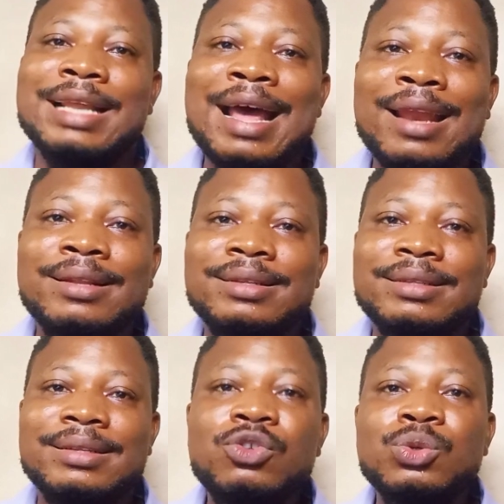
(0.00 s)
that
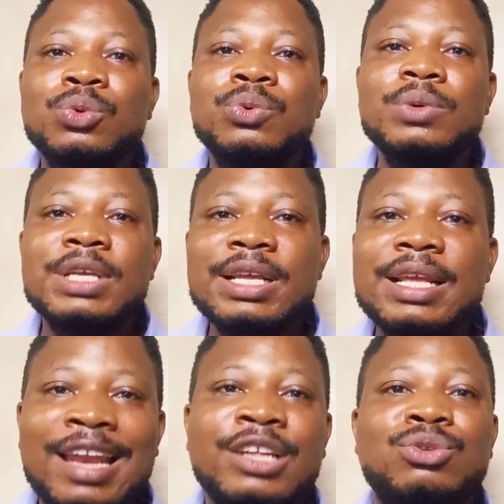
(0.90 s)
moves you
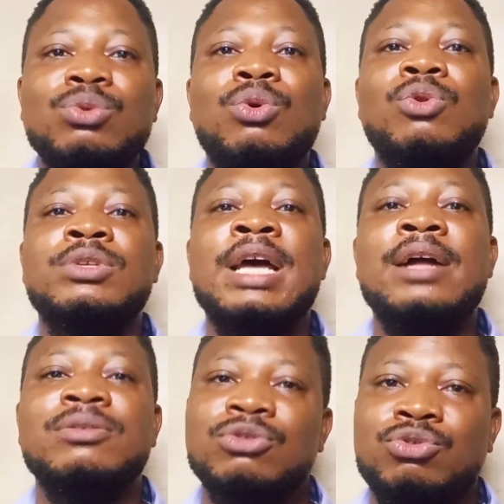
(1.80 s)
a little
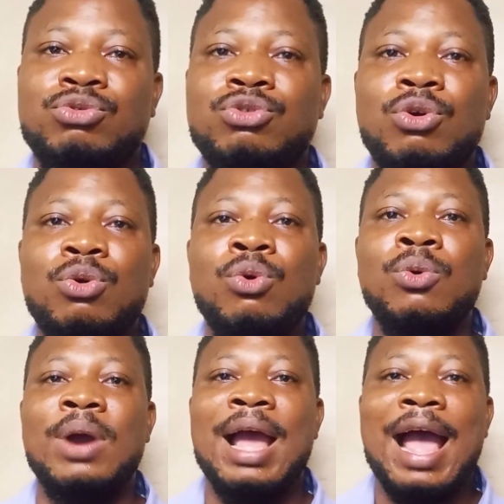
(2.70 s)
closer to your
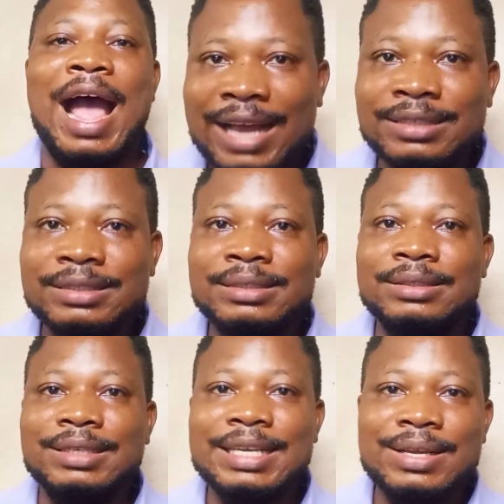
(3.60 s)
goal.
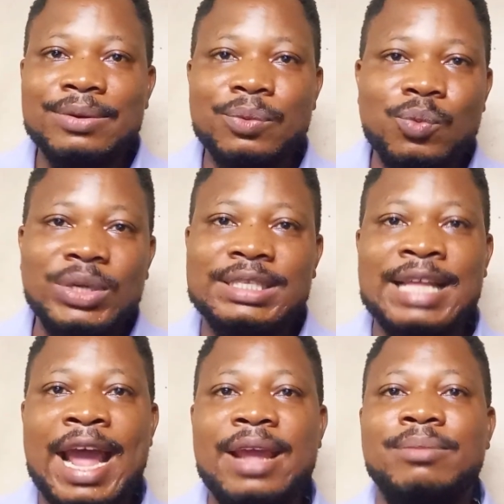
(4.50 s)
And
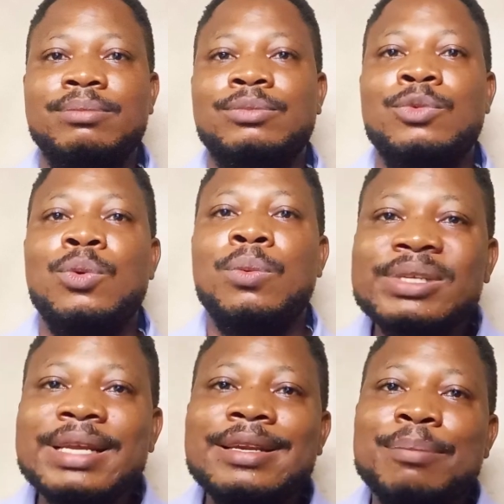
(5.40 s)
with time,
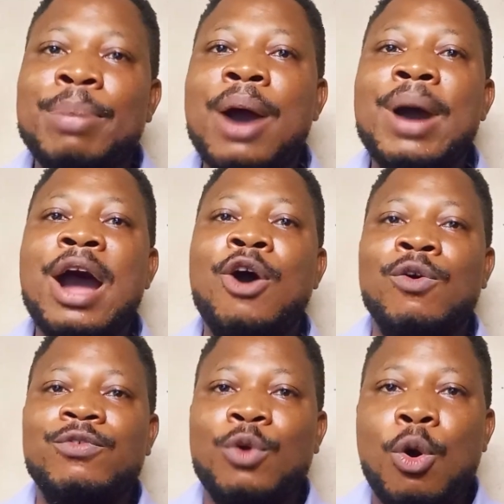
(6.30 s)
using the power
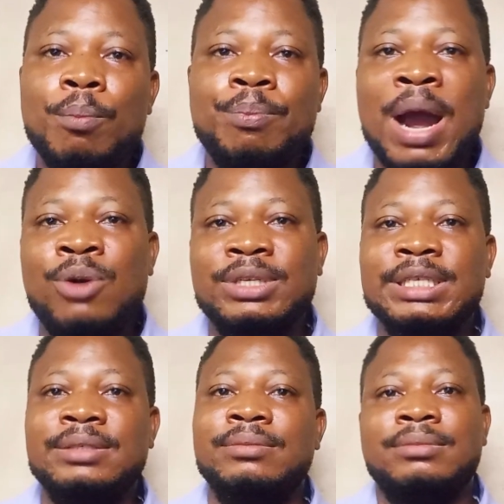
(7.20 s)
of
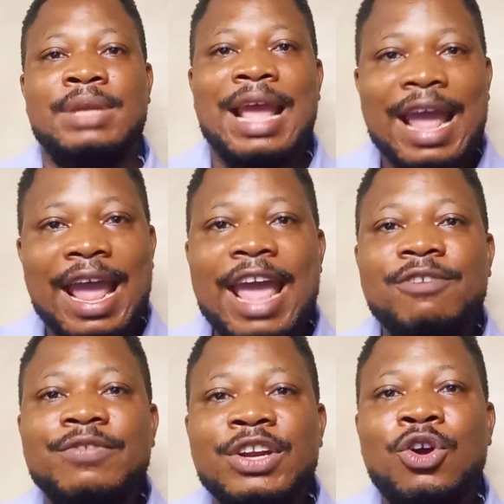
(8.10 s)
compounding,
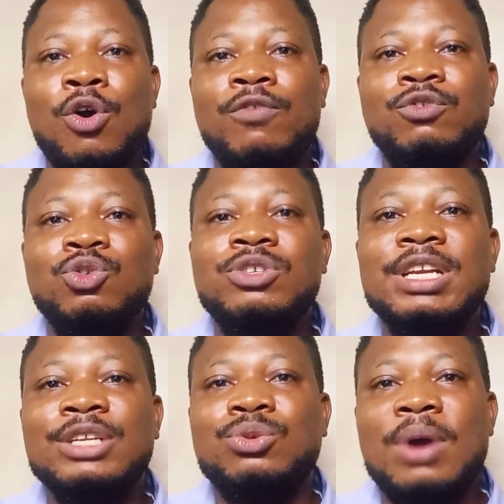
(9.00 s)
every of those
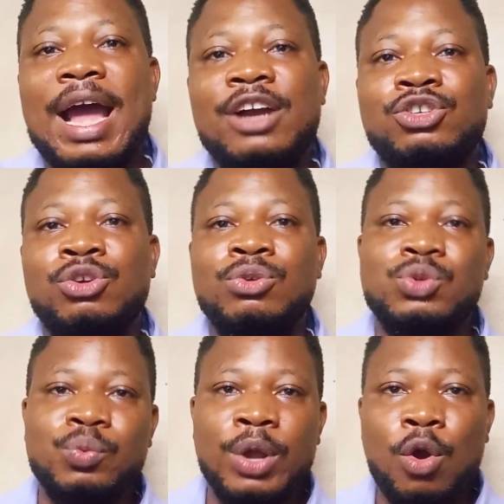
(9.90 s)
little
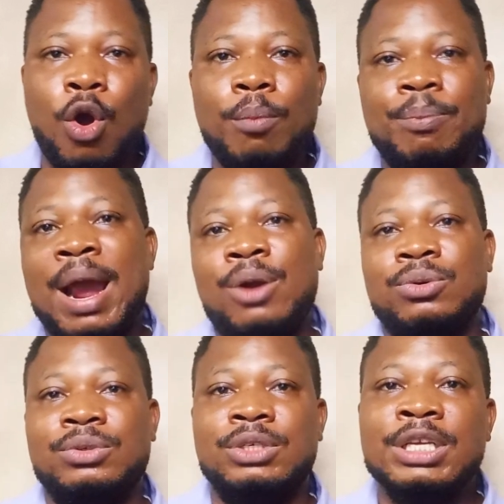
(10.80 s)
actions will
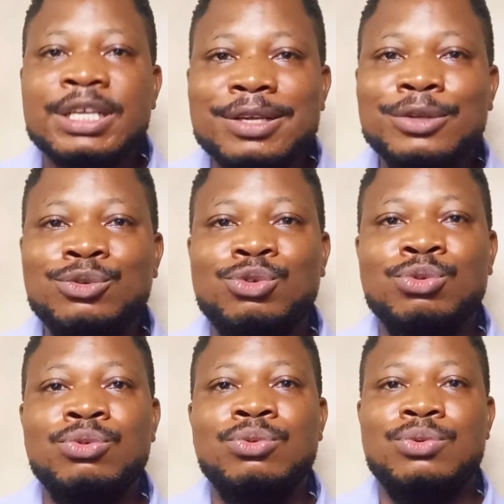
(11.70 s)
compound
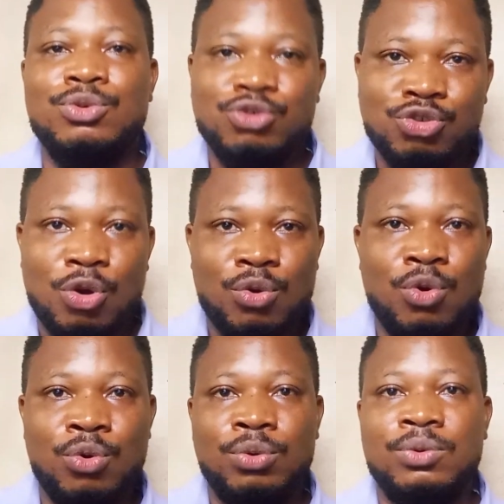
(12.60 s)
into your
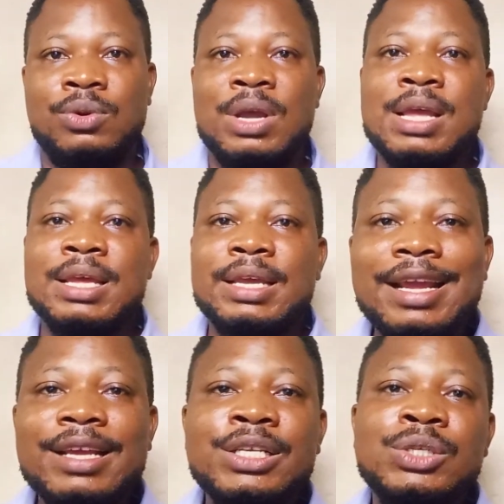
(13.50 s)
goal.
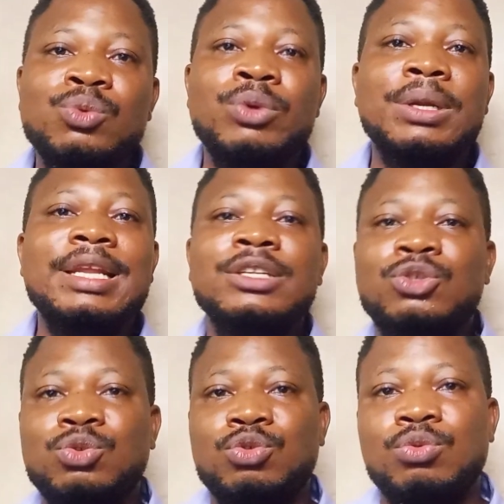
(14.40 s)
Days will
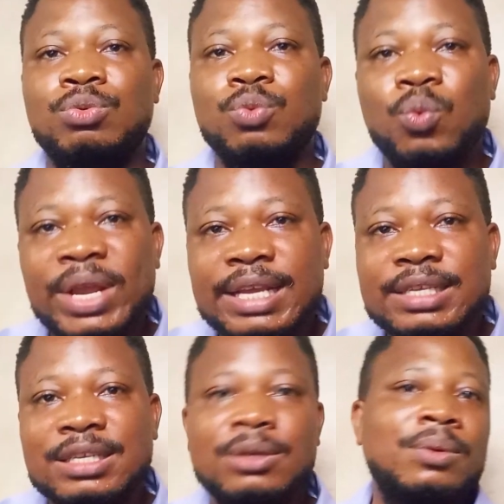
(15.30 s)
lead to
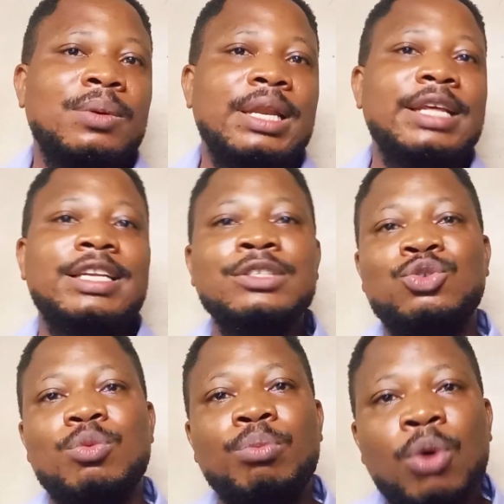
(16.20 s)
weeks, leading
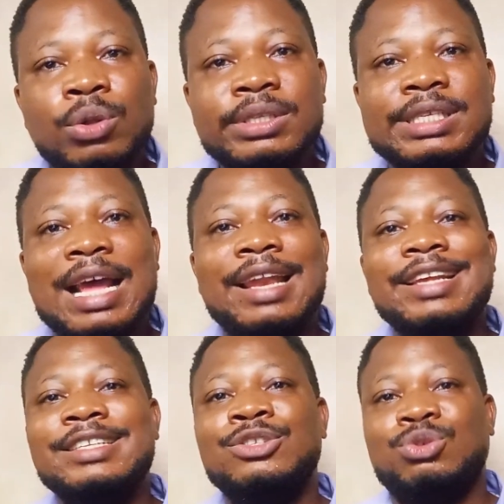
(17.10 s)
to months, and
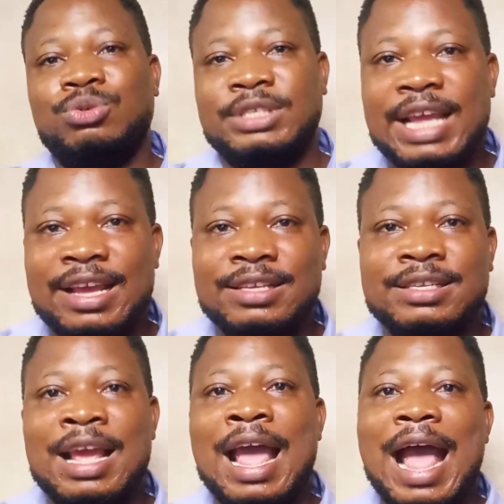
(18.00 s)
leading to
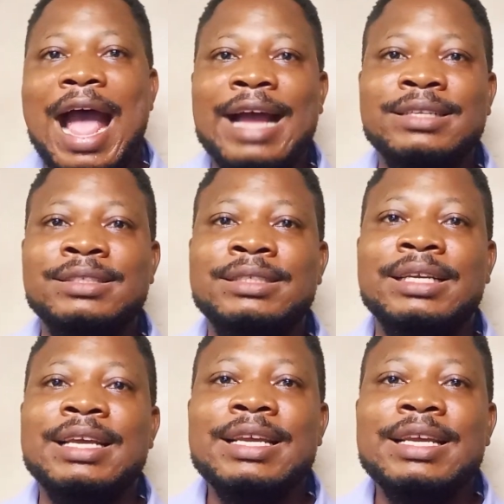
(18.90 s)
years. And